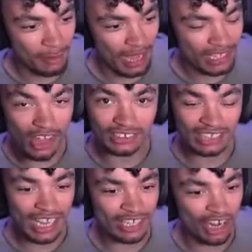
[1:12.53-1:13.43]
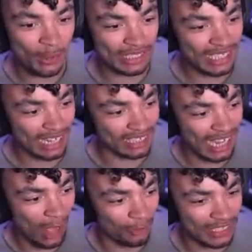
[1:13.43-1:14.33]
I can't say I know exactly
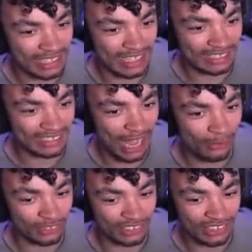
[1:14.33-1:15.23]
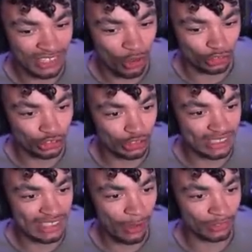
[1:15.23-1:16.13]
how this thing sounds or should
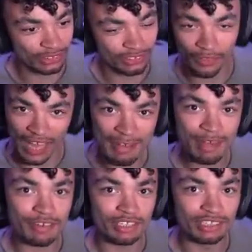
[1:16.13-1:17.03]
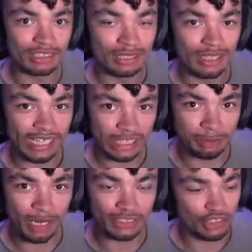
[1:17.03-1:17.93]
sound. Not that I've ever
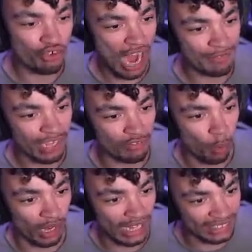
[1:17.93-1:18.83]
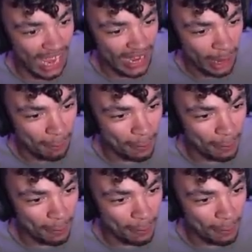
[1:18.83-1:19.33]
experienced the driving of one. Let's get it.